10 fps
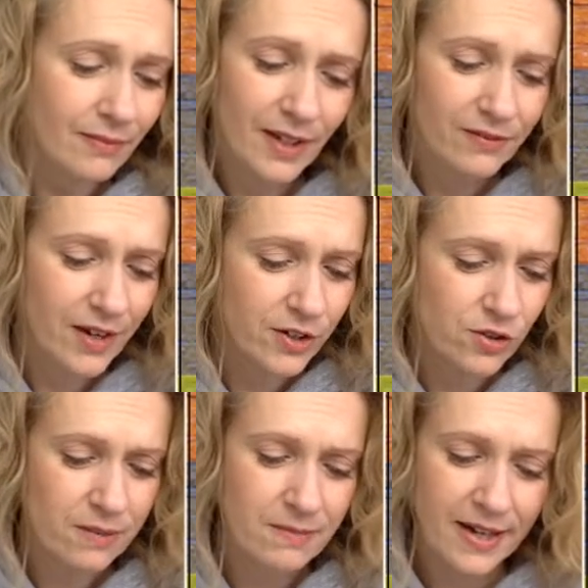If I could
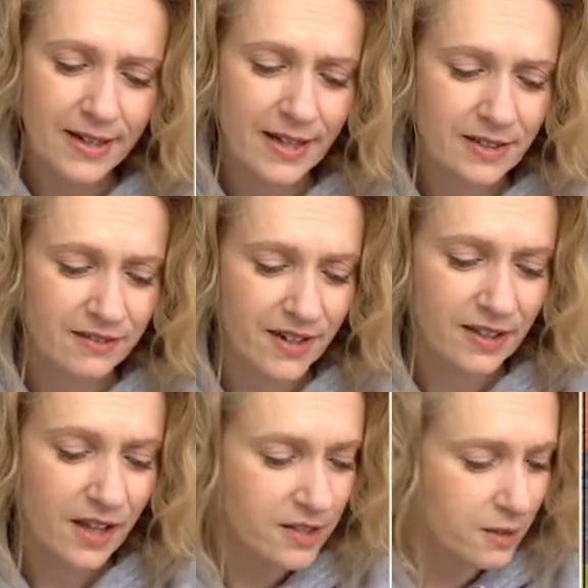train my cats to find
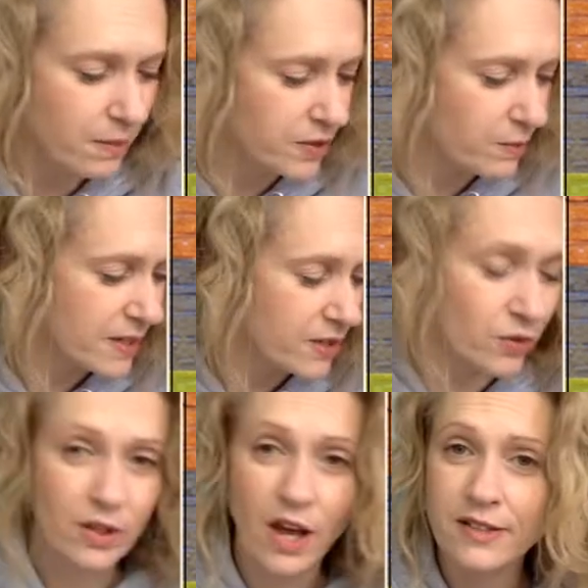lost puzzle pieces
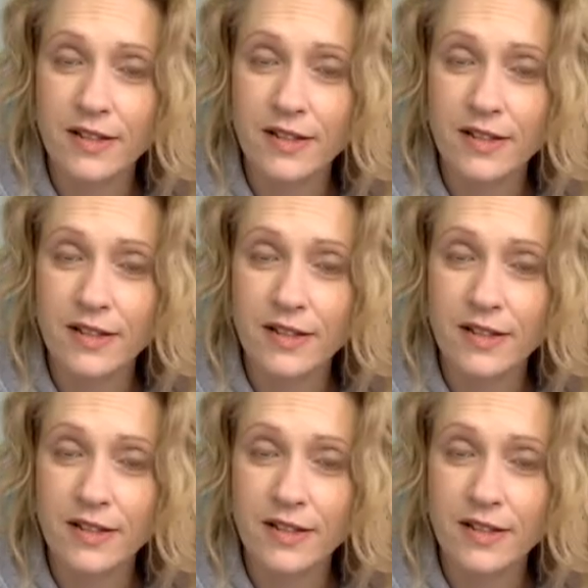or lost